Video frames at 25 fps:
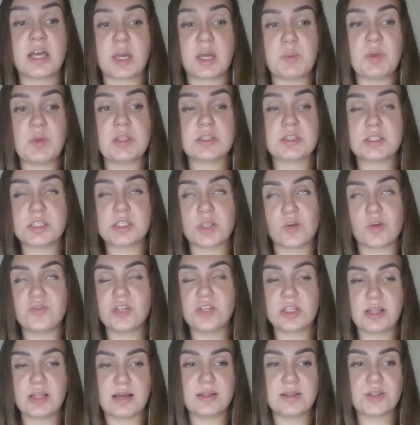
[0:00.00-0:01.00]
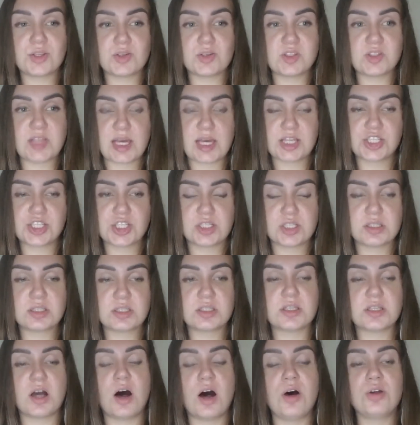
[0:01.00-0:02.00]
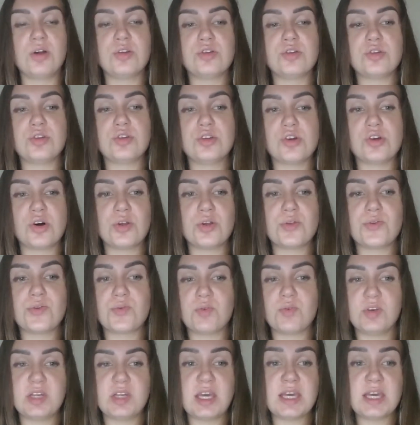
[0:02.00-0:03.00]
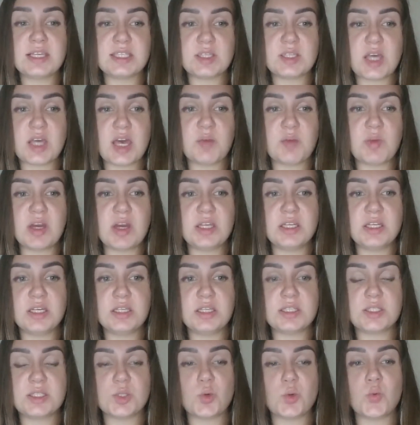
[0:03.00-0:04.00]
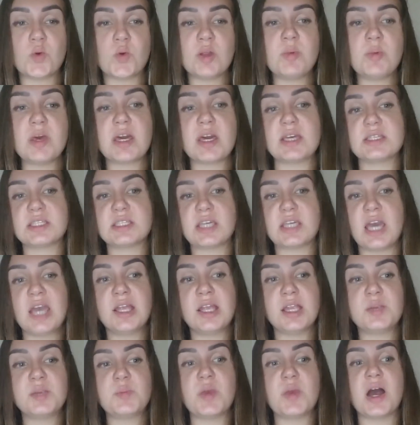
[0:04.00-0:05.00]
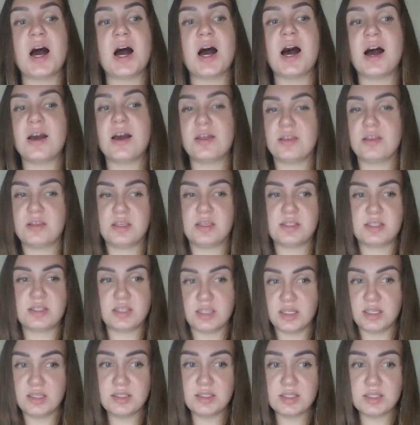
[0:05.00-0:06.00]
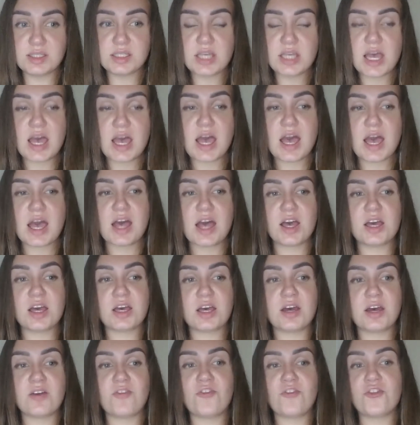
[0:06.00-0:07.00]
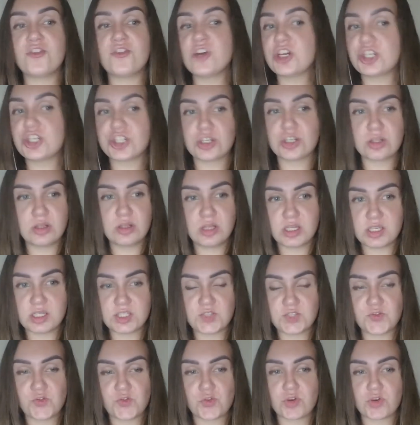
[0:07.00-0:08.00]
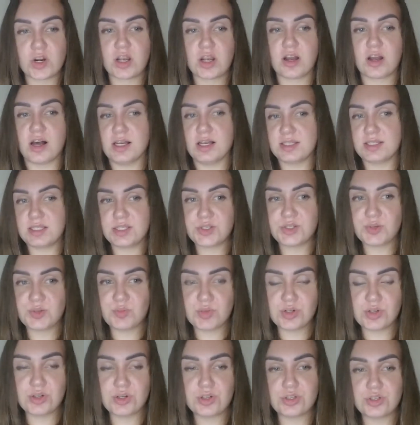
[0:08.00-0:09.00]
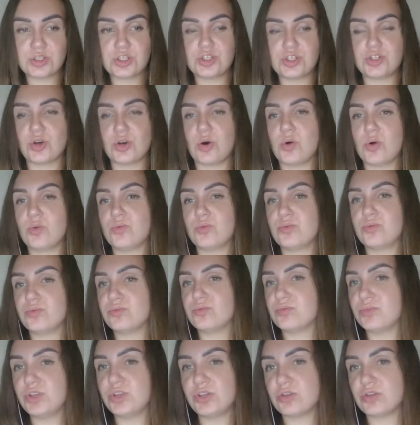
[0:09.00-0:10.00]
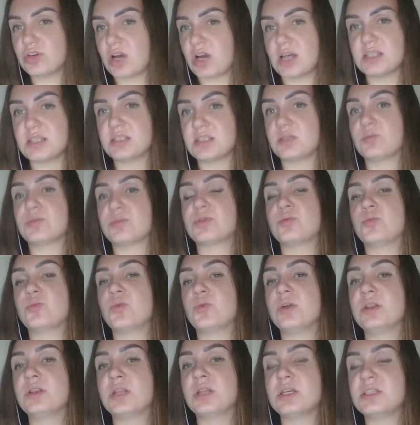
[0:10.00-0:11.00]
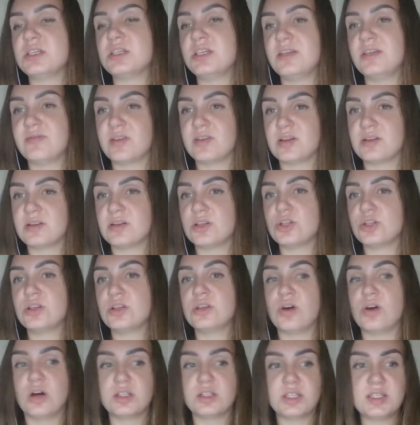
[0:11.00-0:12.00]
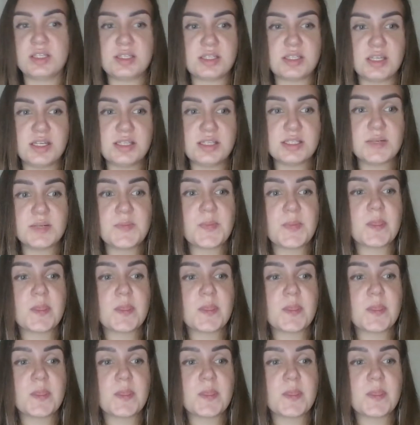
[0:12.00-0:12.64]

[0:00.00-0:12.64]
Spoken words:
means soft decline transactions on non-3DS MIDs will be cascaded behind the things, frictionless for customers, so your customer will not even notice it.